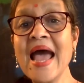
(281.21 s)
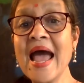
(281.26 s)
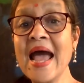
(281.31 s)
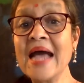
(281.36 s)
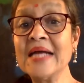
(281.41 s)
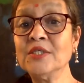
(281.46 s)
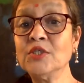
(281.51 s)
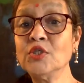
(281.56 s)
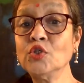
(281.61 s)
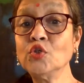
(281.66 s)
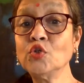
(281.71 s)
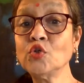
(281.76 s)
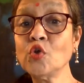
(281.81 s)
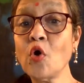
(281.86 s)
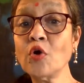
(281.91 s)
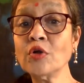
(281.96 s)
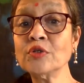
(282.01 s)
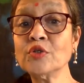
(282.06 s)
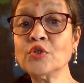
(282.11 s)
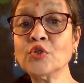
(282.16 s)
and
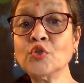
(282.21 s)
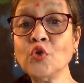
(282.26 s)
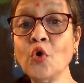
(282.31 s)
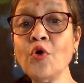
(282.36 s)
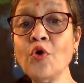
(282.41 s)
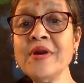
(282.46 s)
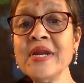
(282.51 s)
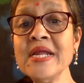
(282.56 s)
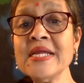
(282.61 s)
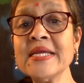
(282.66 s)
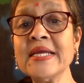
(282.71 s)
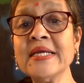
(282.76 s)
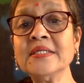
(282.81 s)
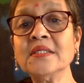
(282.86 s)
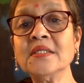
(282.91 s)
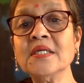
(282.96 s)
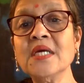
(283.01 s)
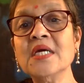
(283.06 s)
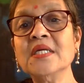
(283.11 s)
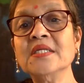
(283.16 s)
storing
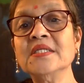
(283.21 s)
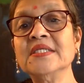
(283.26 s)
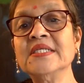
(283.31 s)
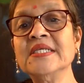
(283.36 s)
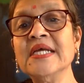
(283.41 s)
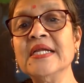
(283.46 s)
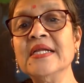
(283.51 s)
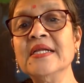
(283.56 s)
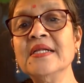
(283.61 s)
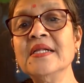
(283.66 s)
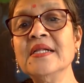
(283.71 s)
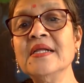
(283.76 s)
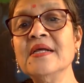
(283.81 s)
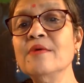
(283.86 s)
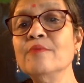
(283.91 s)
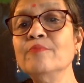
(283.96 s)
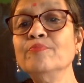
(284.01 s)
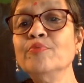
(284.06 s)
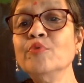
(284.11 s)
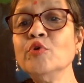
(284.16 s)
it till
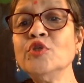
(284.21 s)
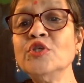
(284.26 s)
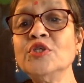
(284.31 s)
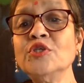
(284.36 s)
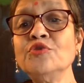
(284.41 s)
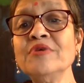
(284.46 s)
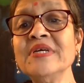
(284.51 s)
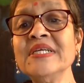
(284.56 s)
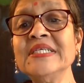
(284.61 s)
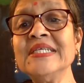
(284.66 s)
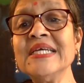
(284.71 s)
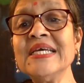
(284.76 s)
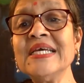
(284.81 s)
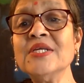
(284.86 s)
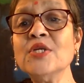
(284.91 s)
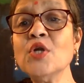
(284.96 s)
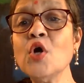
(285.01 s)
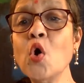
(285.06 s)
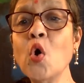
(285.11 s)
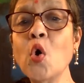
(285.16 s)
putrid
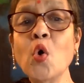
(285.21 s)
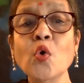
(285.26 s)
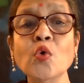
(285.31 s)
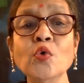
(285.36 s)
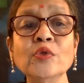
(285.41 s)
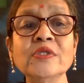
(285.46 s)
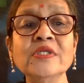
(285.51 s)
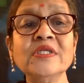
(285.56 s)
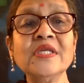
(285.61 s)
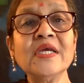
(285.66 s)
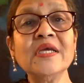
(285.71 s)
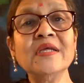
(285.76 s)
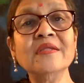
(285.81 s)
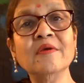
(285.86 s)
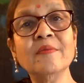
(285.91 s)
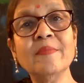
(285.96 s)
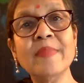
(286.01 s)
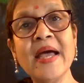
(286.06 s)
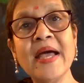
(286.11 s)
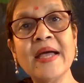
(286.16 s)
in holes in
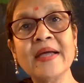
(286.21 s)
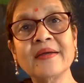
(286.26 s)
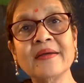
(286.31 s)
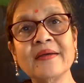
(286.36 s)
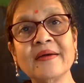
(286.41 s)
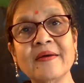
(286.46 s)
the bank.